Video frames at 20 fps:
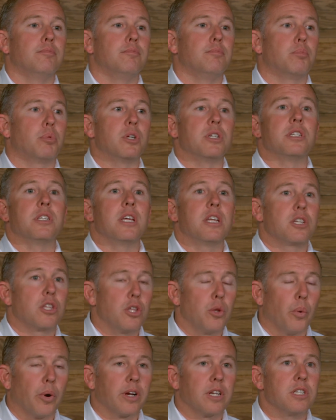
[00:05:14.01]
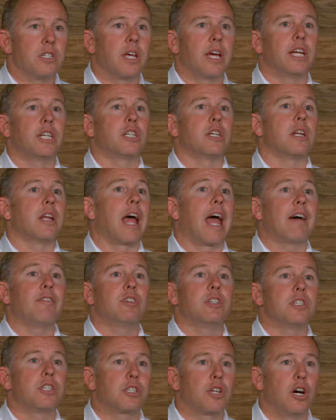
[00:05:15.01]
present to the organization and have a
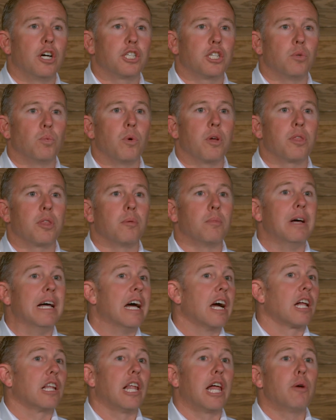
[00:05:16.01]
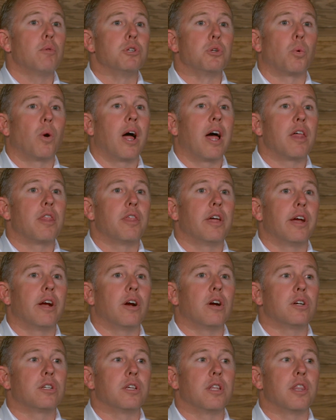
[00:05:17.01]
discussion with them, Clay was right
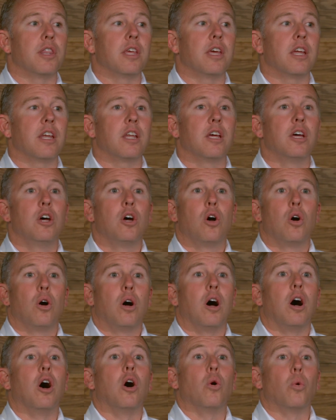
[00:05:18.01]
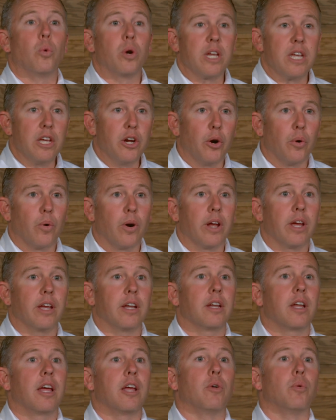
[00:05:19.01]
there to then
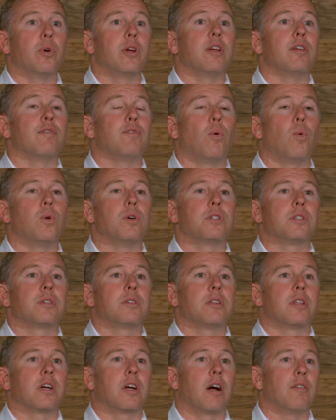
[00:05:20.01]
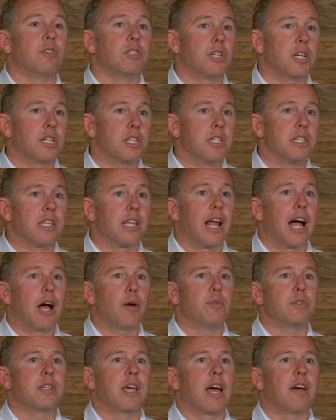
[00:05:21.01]
reiterate and reinforce the conversations that I
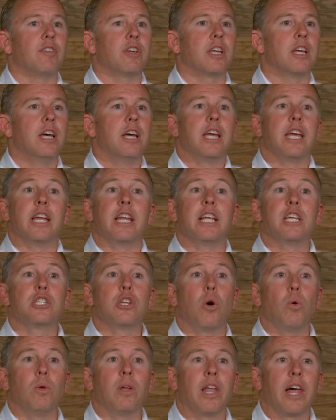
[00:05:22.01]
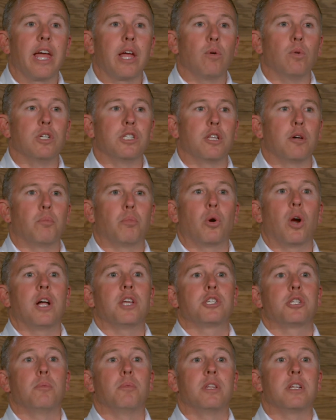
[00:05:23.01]
was having in his own language that
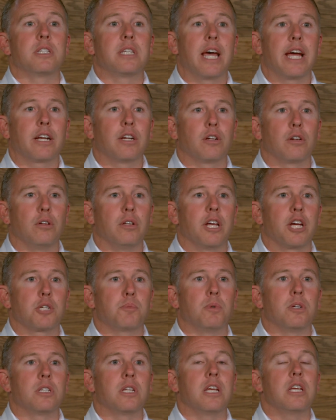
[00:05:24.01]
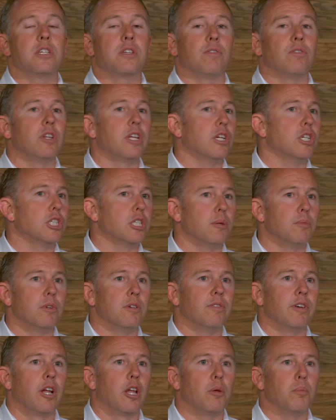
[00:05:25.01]
brought some of the technical expertise of leadership
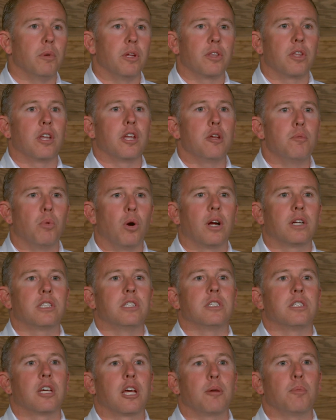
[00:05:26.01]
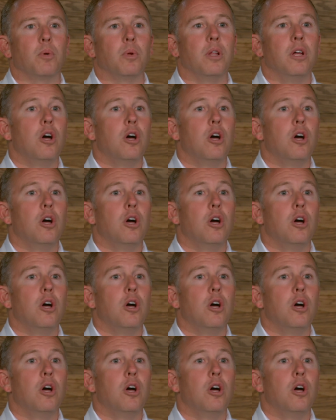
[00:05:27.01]
development that he brought to the table,